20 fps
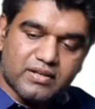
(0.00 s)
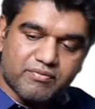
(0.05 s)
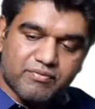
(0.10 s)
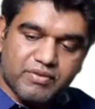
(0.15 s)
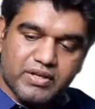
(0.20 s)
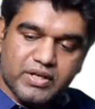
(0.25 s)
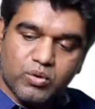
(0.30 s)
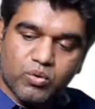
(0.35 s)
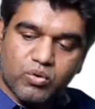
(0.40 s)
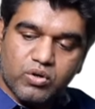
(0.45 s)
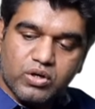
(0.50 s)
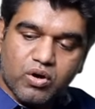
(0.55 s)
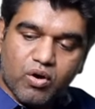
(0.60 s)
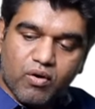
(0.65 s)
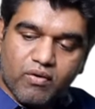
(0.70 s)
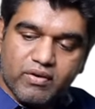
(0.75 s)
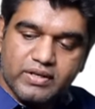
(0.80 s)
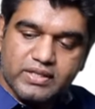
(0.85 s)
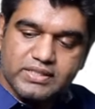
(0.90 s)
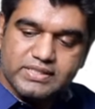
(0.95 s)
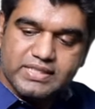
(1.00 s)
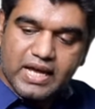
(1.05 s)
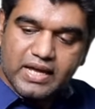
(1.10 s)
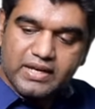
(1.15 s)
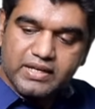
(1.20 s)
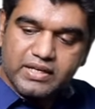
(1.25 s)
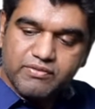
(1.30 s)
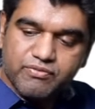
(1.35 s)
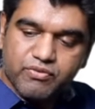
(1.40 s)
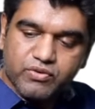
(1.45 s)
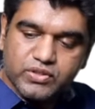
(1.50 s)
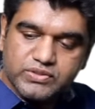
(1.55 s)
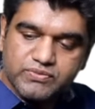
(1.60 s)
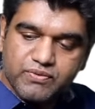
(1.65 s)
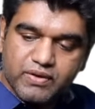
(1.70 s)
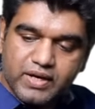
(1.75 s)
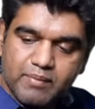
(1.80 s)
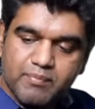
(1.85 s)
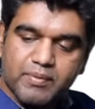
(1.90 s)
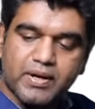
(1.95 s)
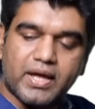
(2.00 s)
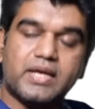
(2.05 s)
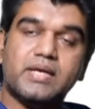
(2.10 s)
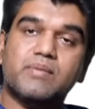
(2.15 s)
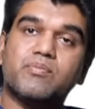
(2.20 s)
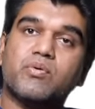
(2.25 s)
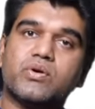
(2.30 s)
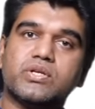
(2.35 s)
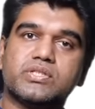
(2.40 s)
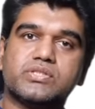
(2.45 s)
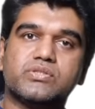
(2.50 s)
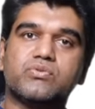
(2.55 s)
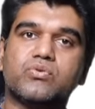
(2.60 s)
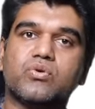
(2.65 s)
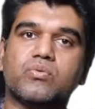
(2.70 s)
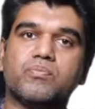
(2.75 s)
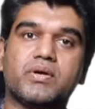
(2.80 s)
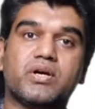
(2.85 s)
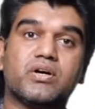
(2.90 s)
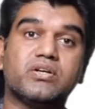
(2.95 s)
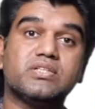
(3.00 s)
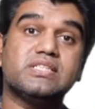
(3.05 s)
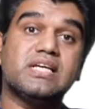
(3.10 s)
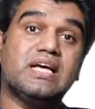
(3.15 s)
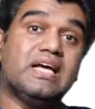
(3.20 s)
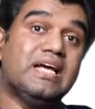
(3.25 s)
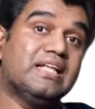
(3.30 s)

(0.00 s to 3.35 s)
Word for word: we don't call it as anti-phospholipid antibody syndrome because